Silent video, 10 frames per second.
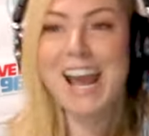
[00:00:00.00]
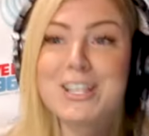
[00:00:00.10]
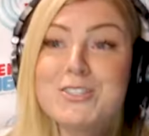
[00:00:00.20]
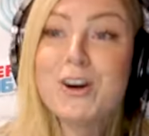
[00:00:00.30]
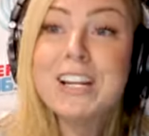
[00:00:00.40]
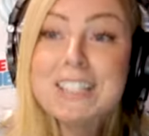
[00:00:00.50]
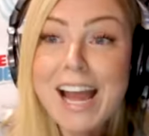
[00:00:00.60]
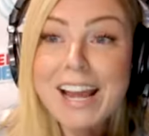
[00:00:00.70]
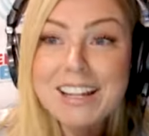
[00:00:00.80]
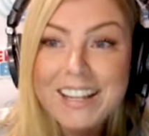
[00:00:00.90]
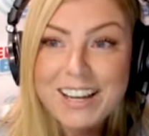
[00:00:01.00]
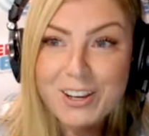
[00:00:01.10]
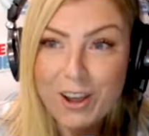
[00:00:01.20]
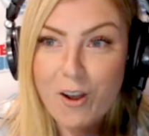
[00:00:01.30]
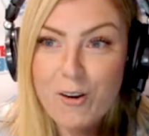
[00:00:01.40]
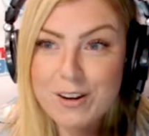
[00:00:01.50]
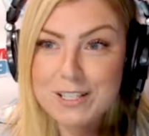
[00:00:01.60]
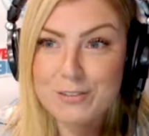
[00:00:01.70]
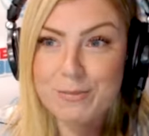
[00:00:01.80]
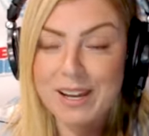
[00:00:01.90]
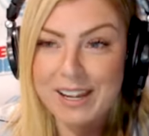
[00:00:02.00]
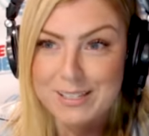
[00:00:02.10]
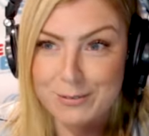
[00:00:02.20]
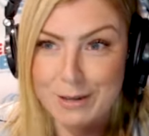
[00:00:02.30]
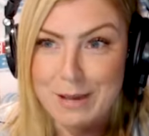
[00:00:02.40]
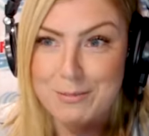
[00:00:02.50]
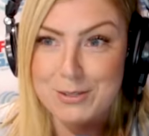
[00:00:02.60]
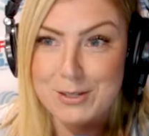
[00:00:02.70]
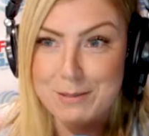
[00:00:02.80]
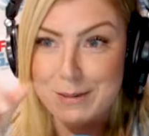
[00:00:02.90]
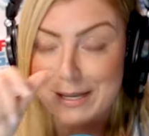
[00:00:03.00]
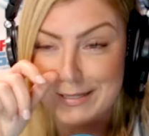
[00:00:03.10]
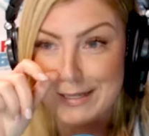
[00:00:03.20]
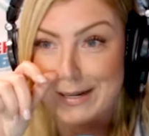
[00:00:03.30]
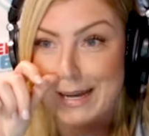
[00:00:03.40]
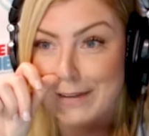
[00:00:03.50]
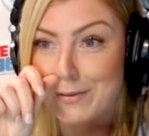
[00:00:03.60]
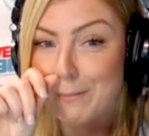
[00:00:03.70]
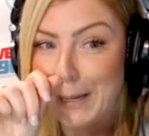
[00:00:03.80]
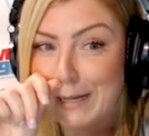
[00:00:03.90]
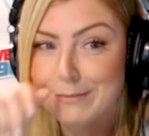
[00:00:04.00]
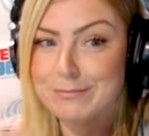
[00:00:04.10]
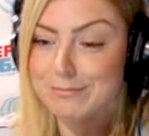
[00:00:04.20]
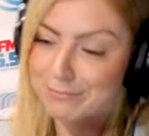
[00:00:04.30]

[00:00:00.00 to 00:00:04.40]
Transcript: It's not a daily occurrence for me. It's if I'm absolutely busting okay. And I haven't been